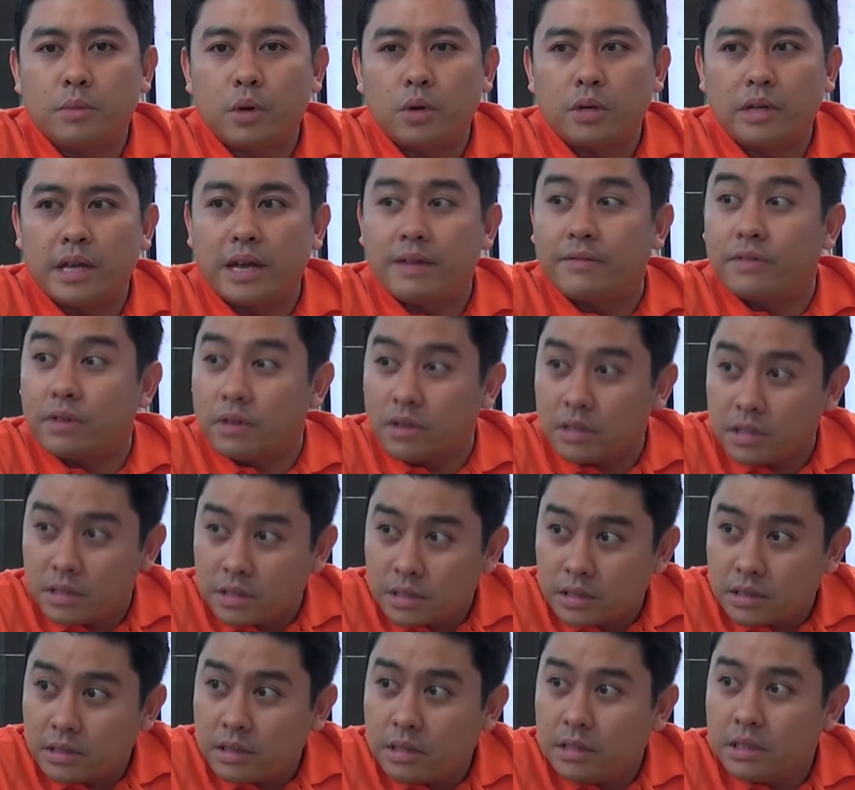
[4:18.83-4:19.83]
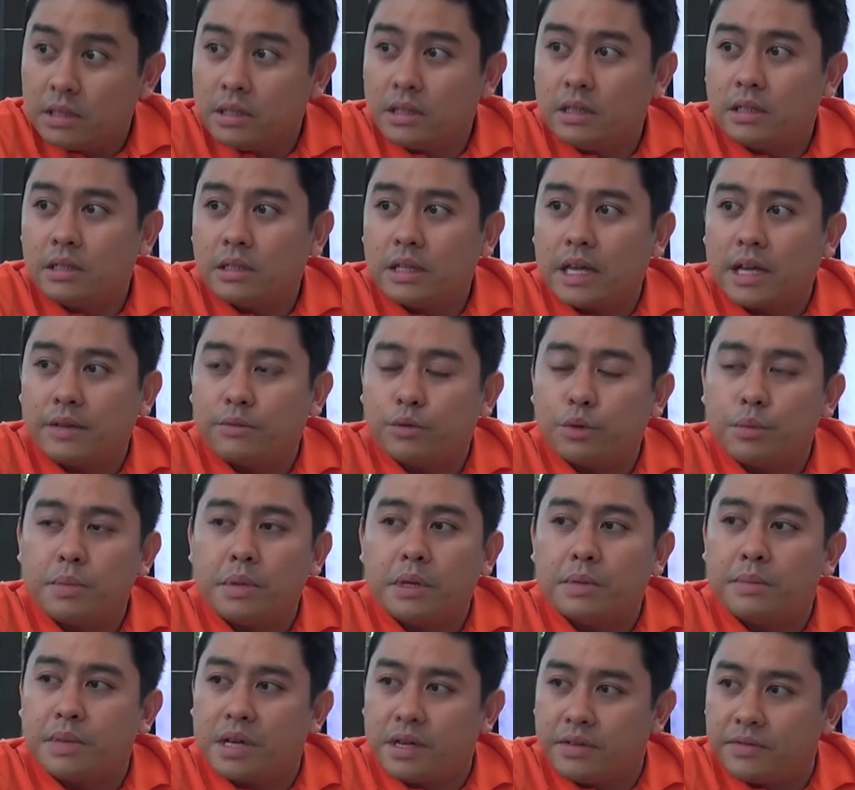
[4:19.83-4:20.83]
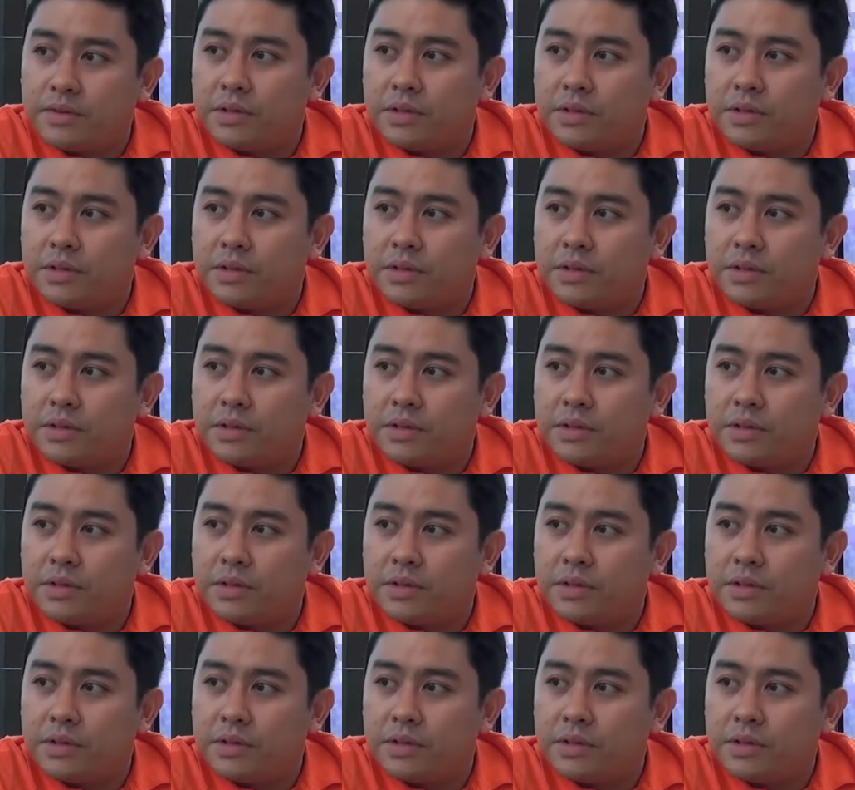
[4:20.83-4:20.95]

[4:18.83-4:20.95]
more diverse. That would be my